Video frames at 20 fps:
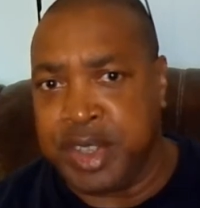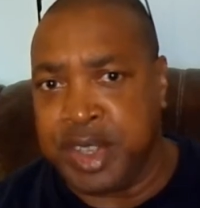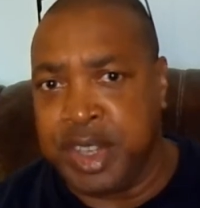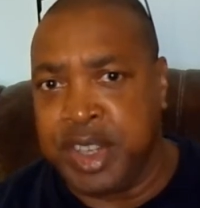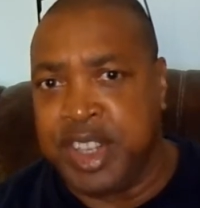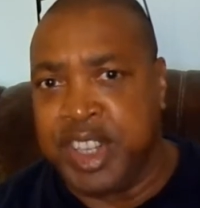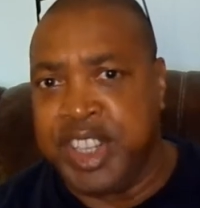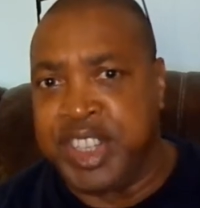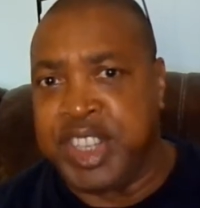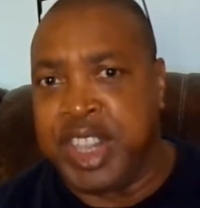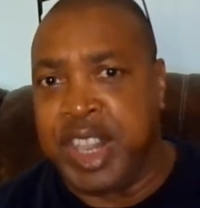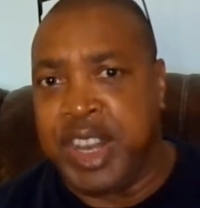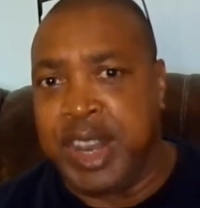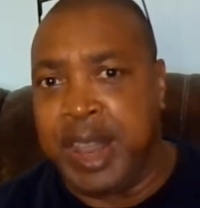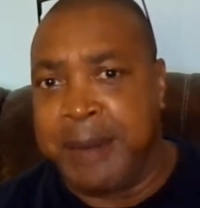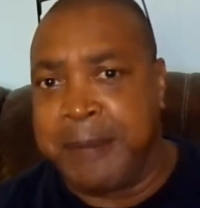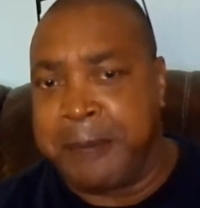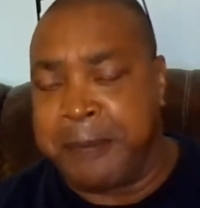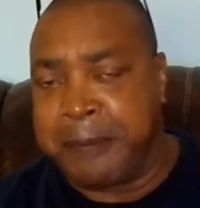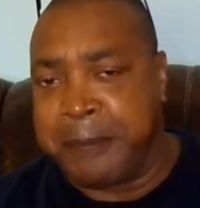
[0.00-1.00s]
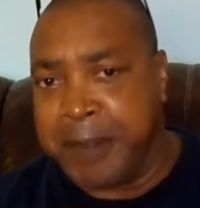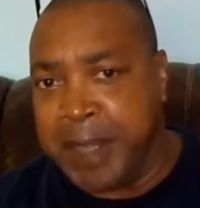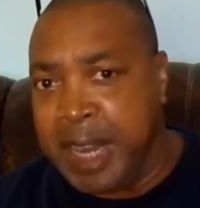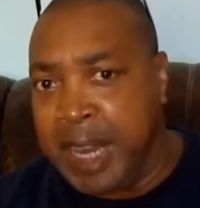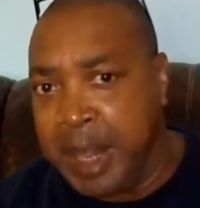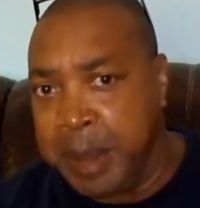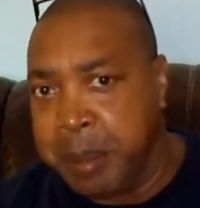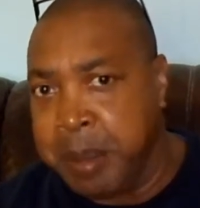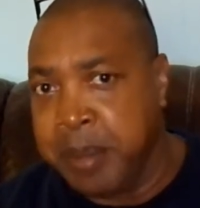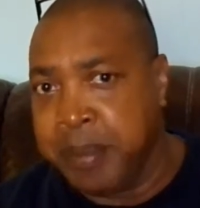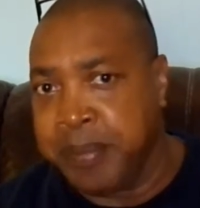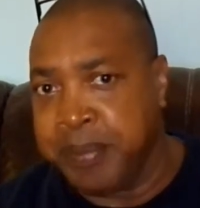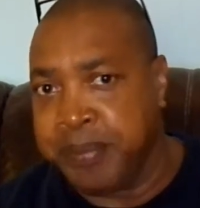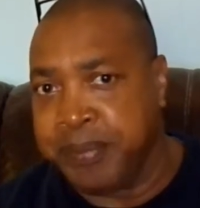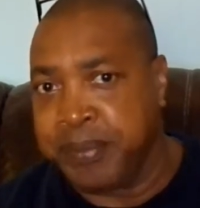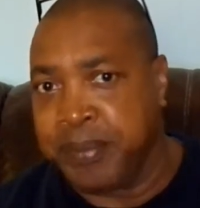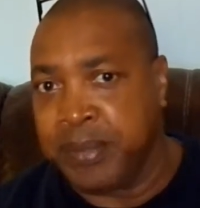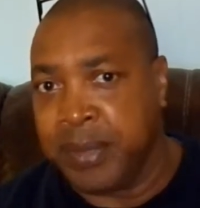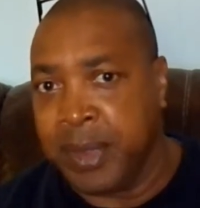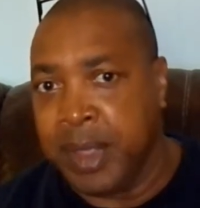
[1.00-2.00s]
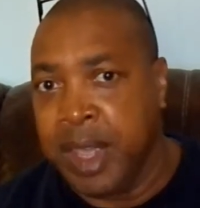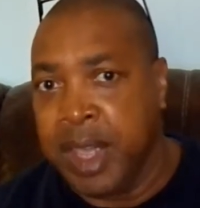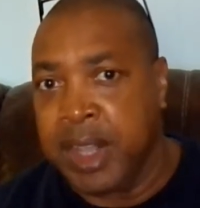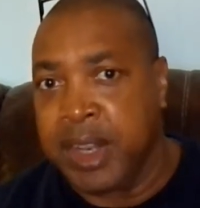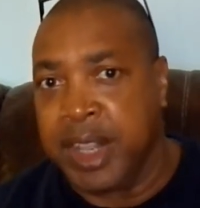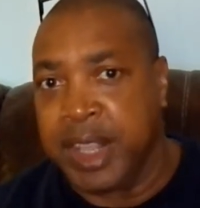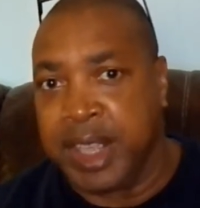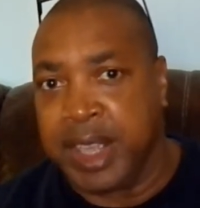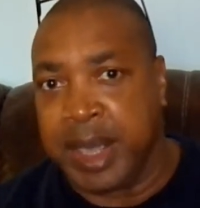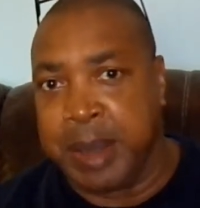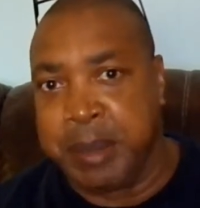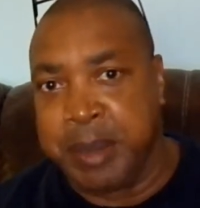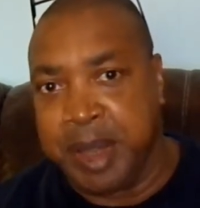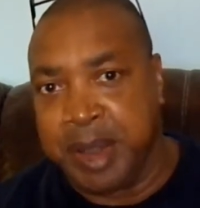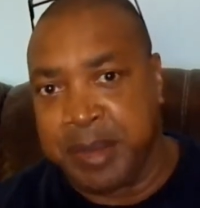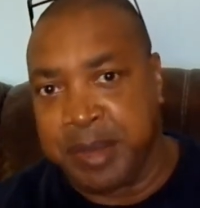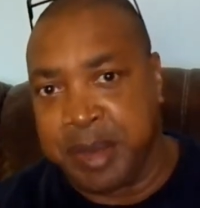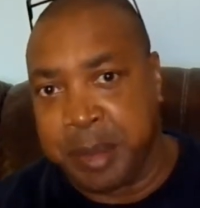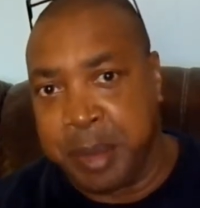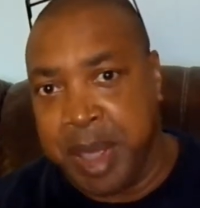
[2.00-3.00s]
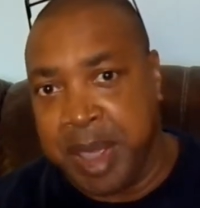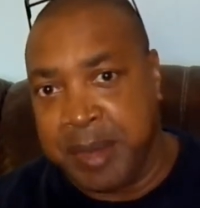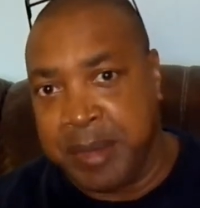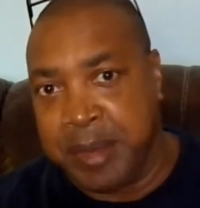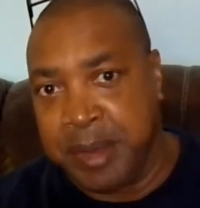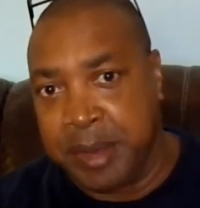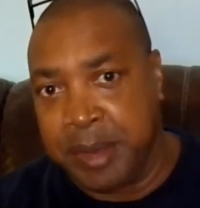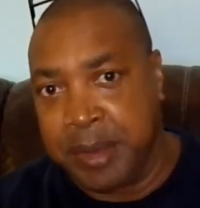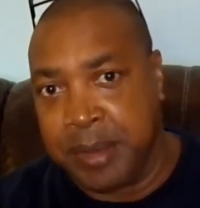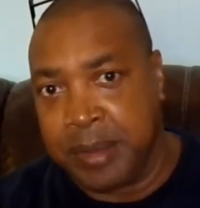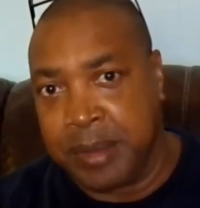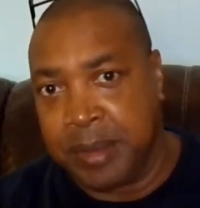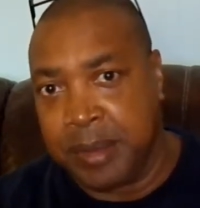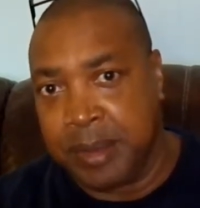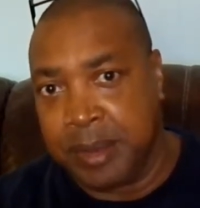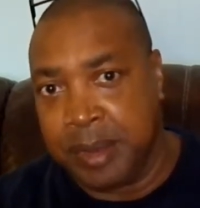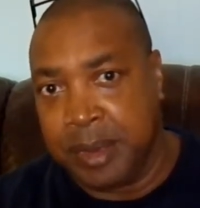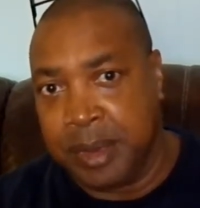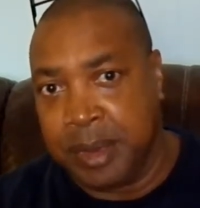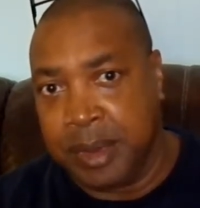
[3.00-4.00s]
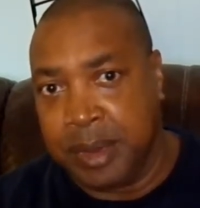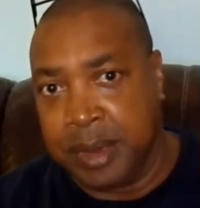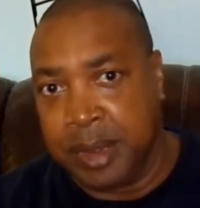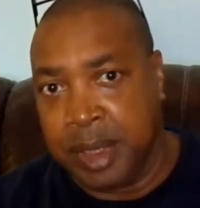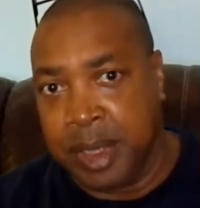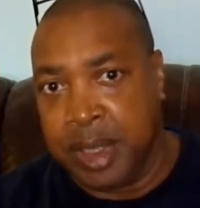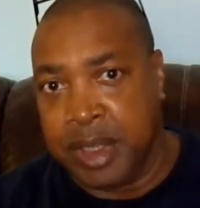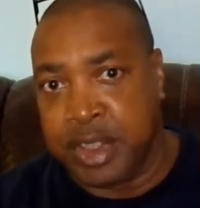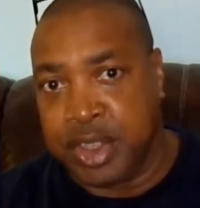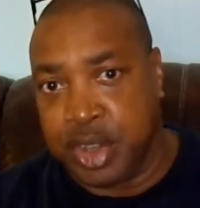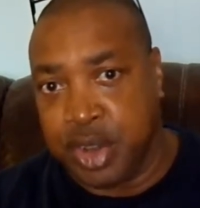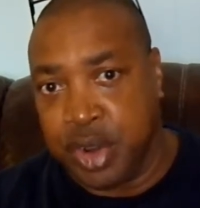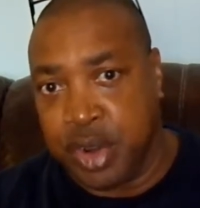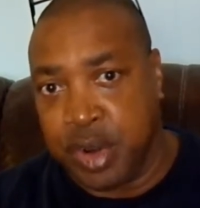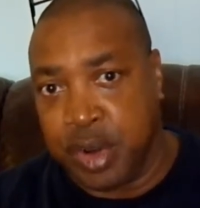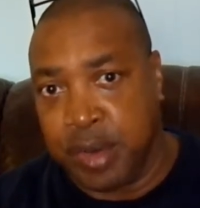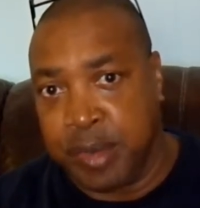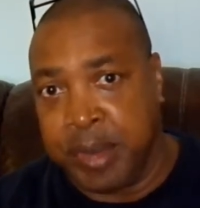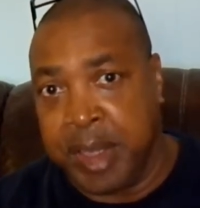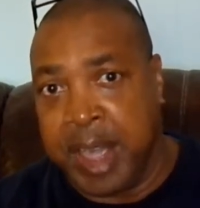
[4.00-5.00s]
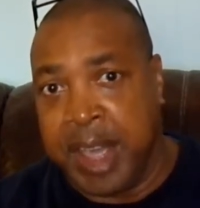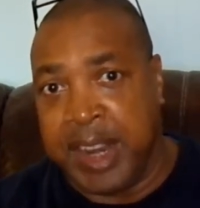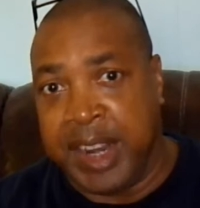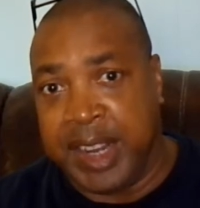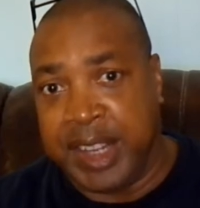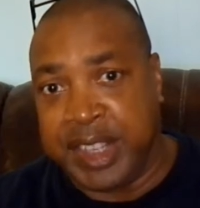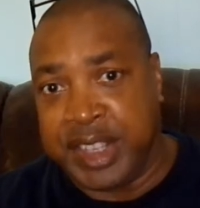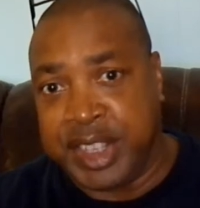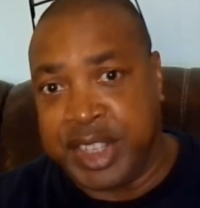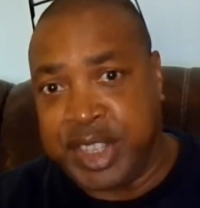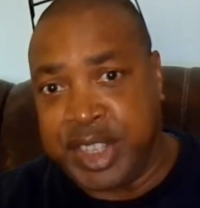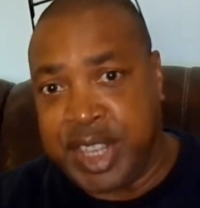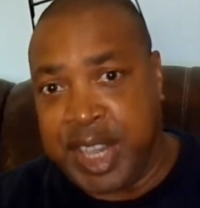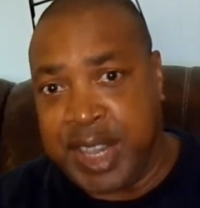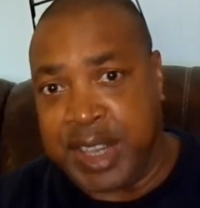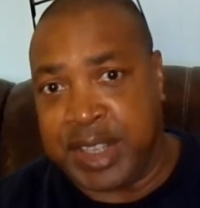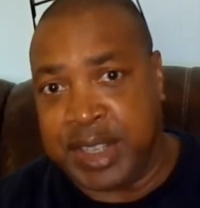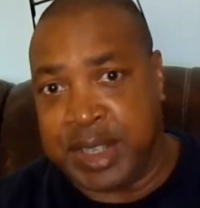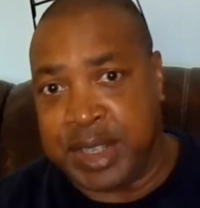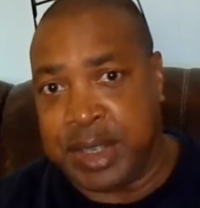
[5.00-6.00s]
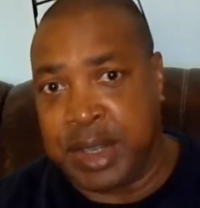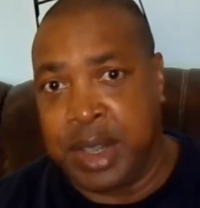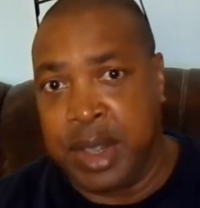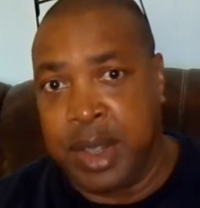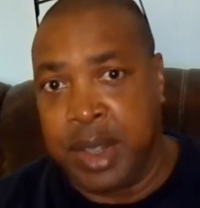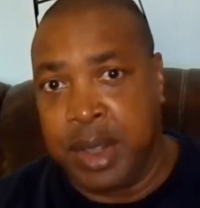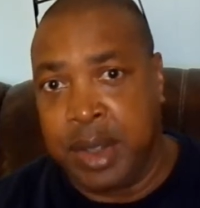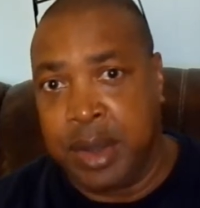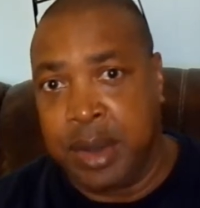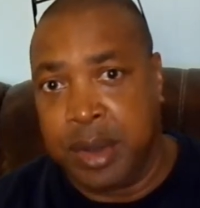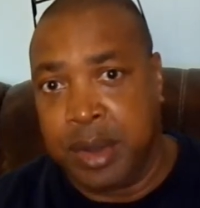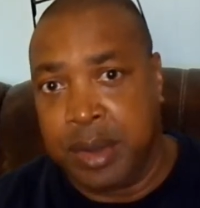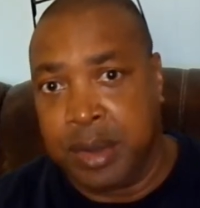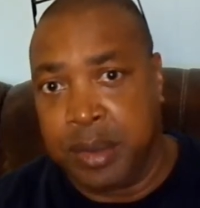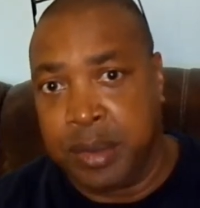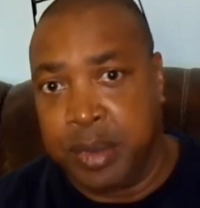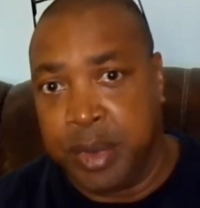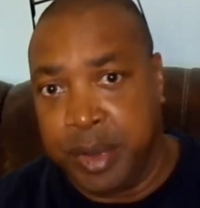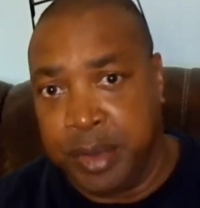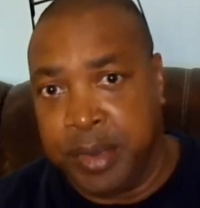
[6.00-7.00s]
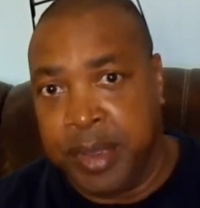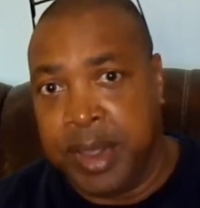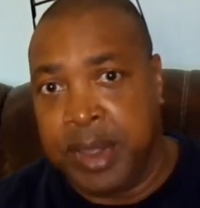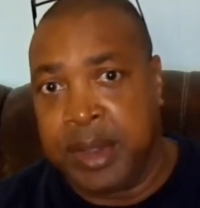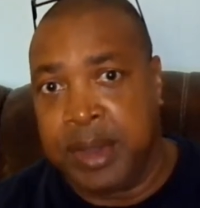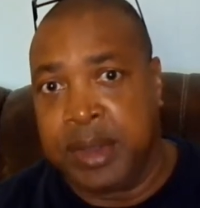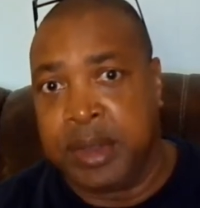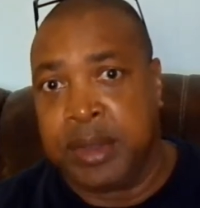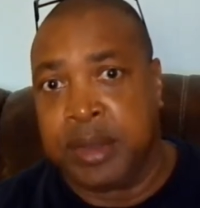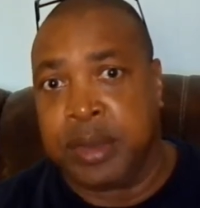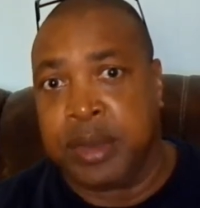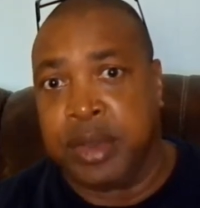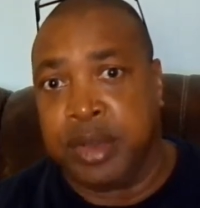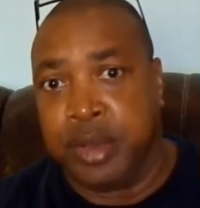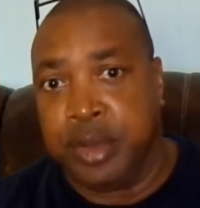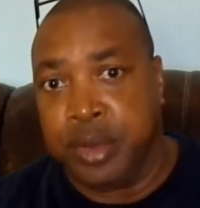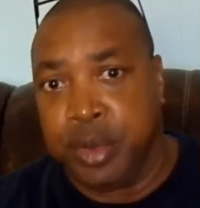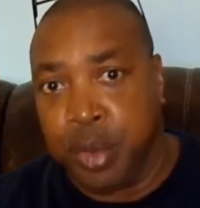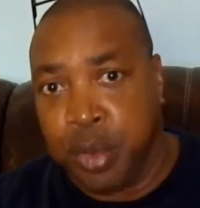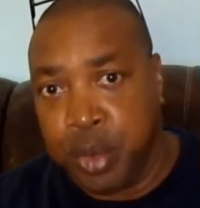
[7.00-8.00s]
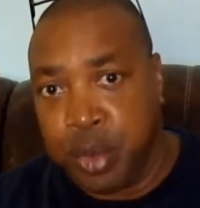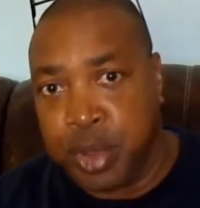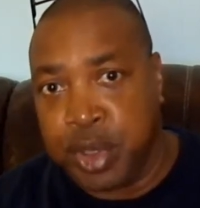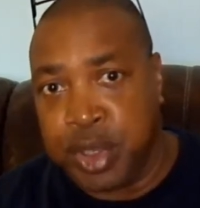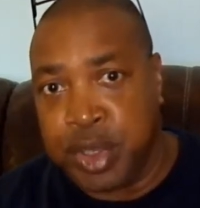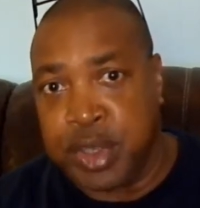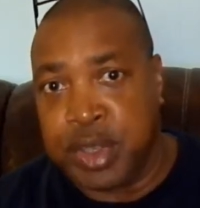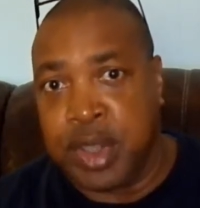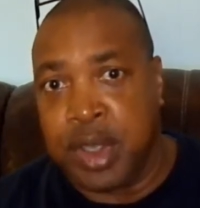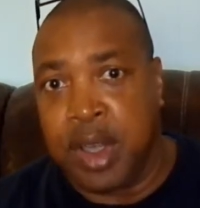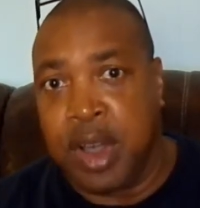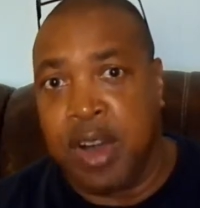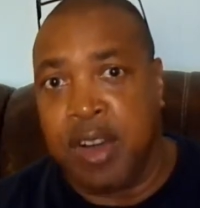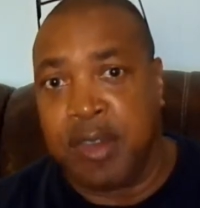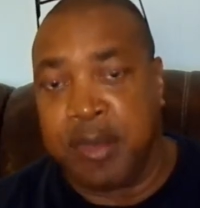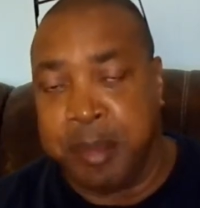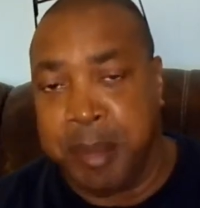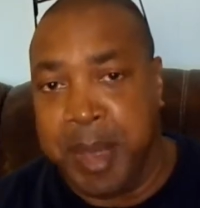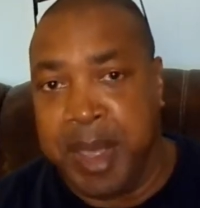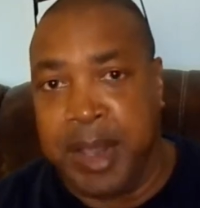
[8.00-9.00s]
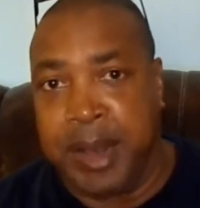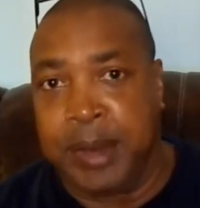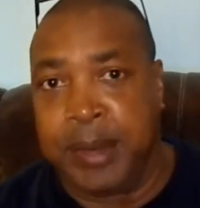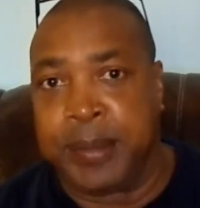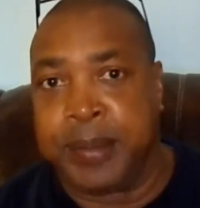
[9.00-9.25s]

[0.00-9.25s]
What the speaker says: these Nephilim, they came down from heaven to earth and had sex with the daughters of men.